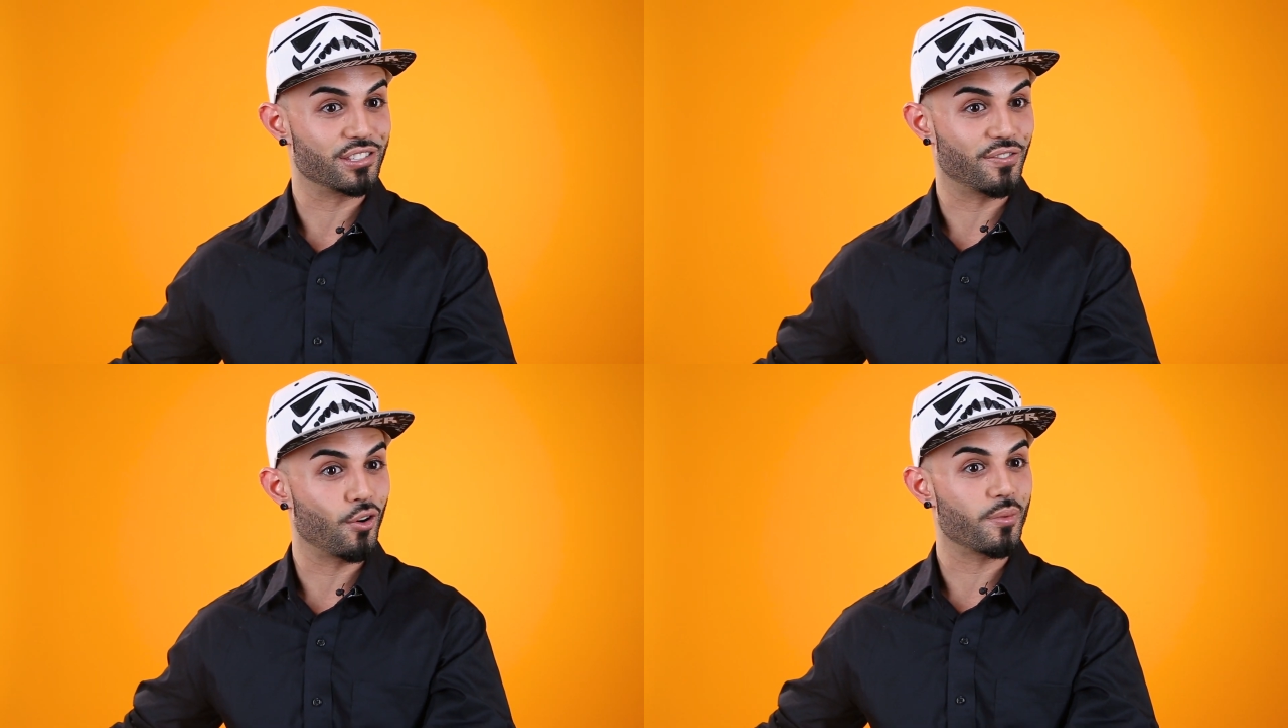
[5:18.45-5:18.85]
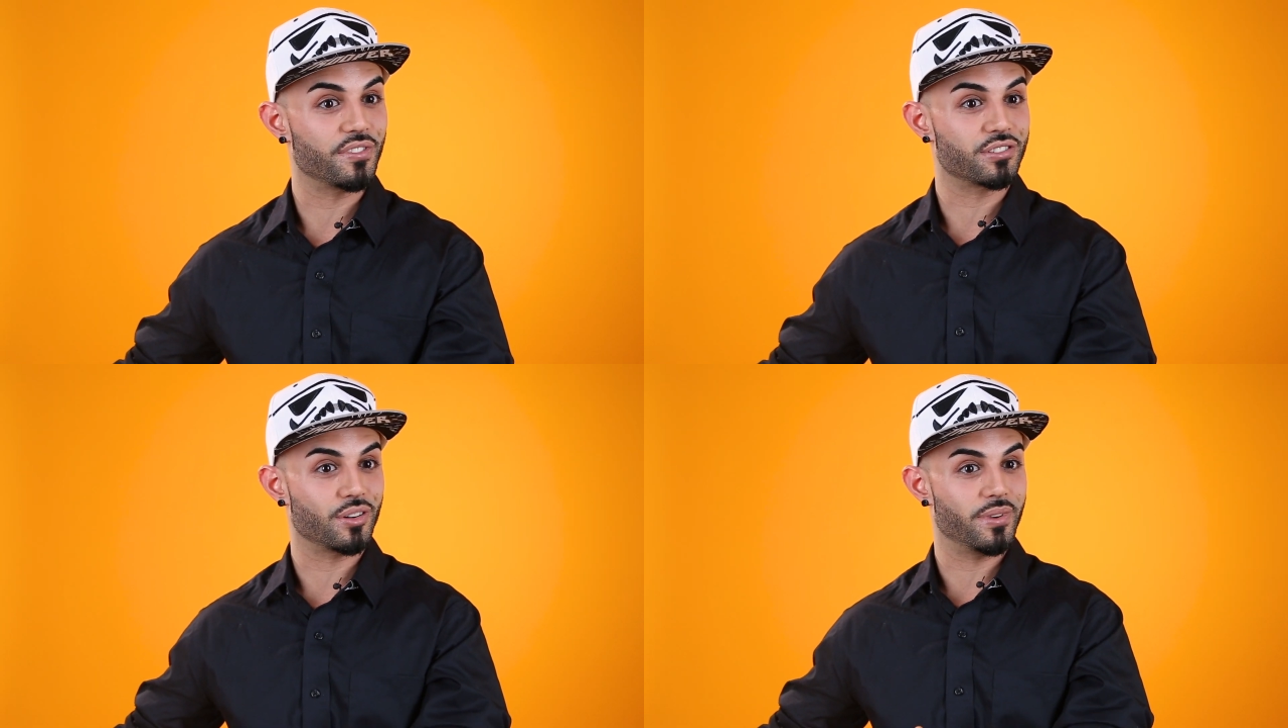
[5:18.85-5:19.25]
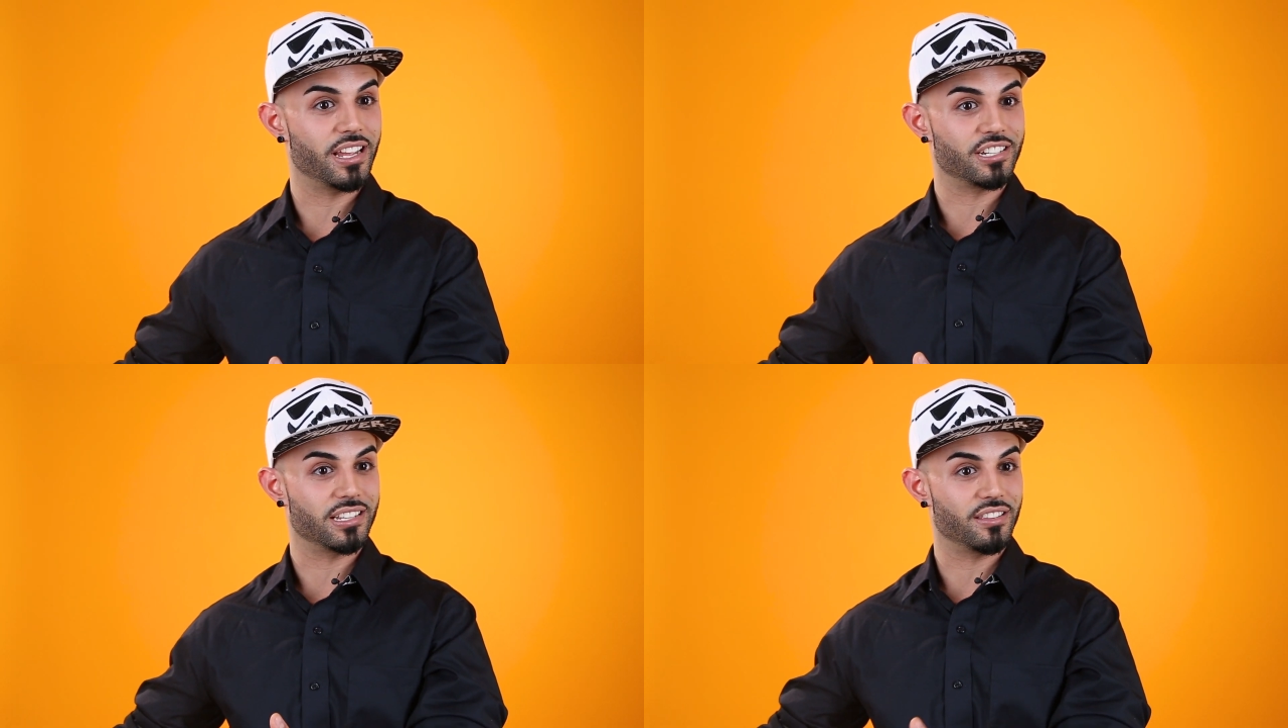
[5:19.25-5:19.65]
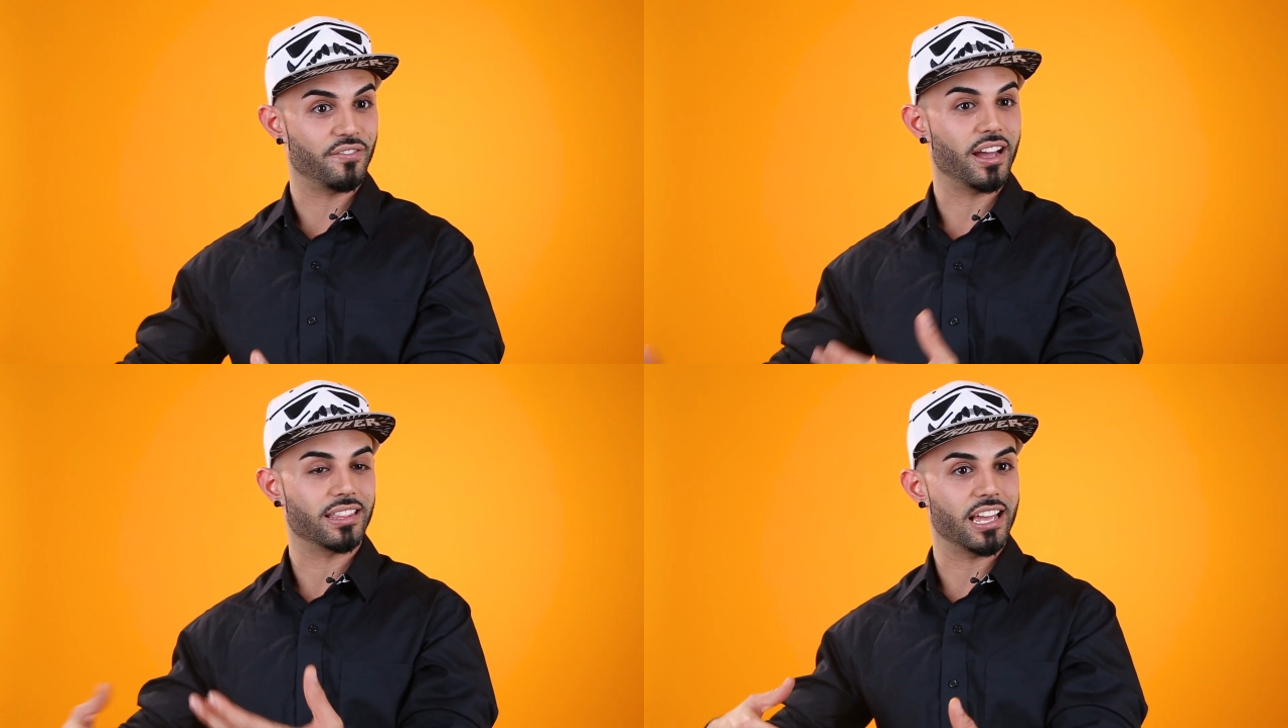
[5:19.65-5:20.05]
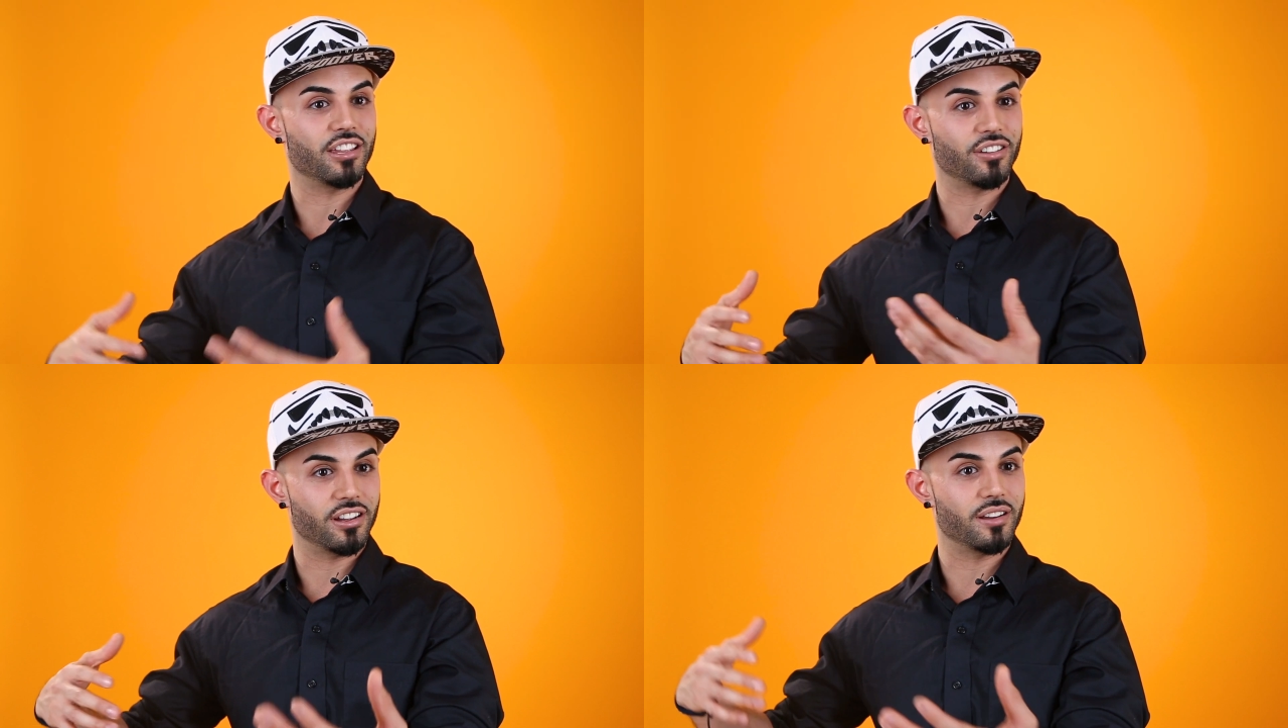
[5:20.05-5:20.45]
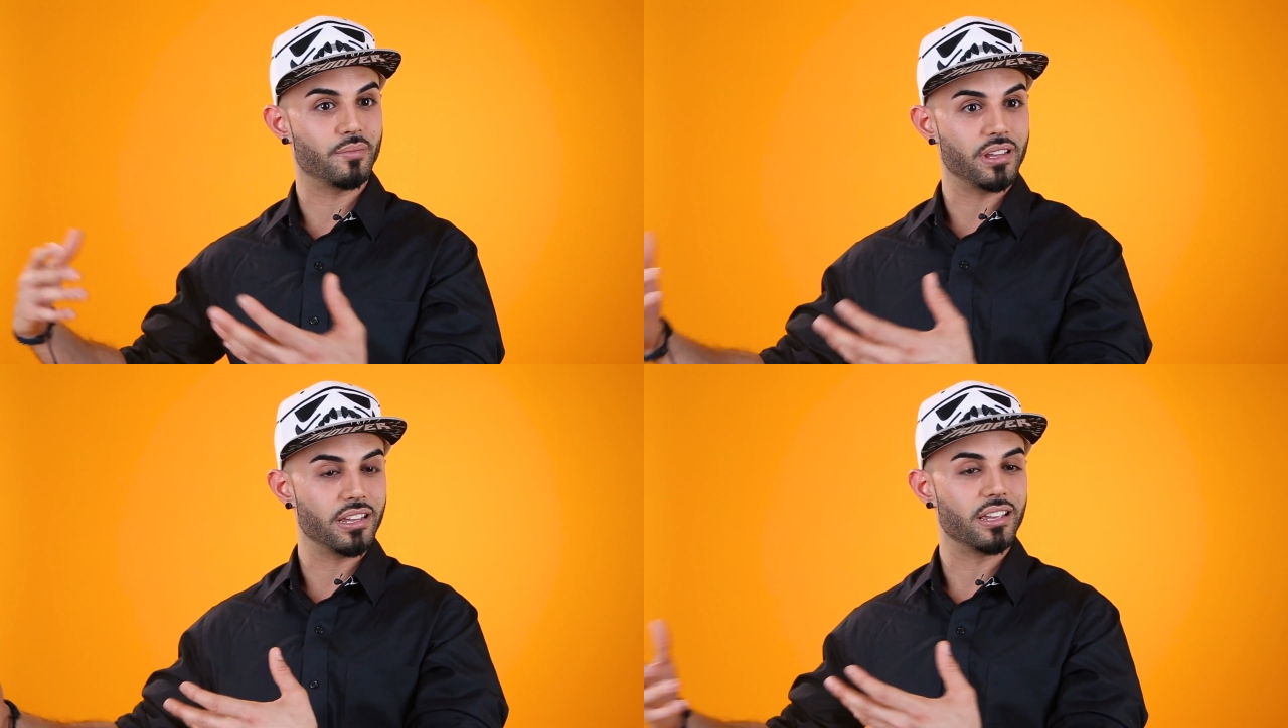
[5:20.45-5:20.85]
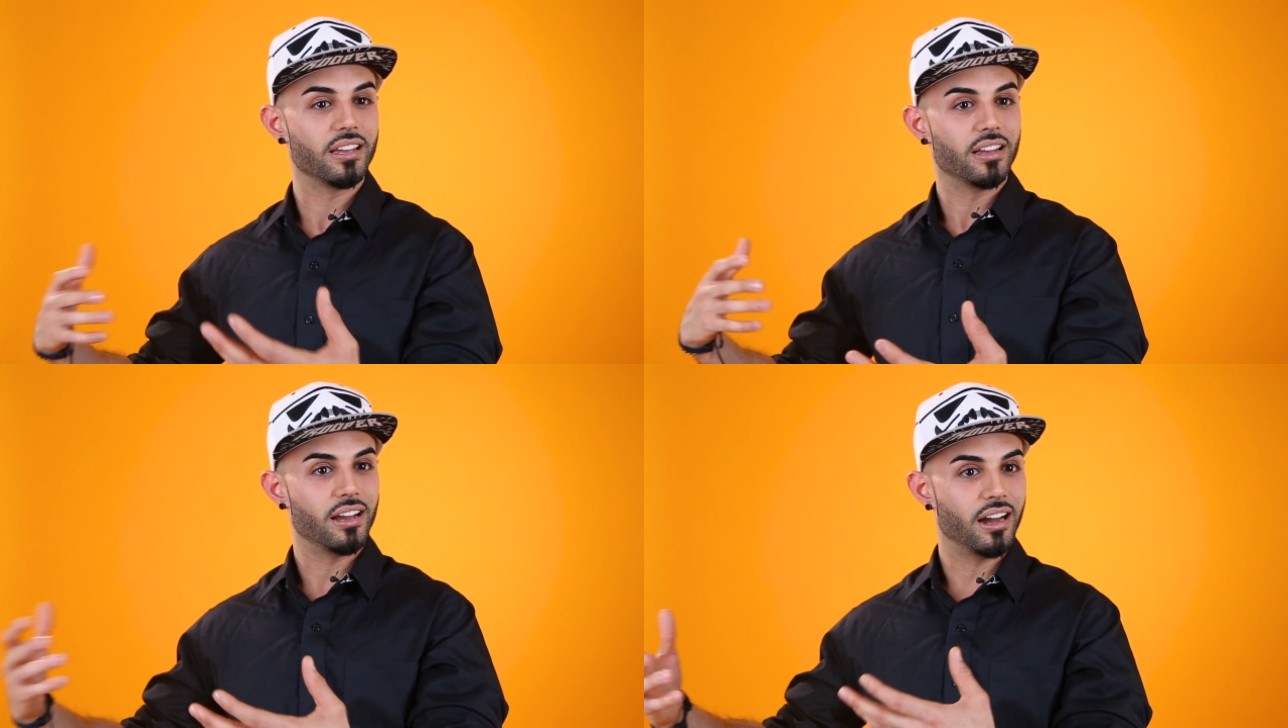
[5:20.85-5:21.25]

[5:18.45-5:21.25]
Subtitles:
it's a form of discrimination. The fact that you're going to be,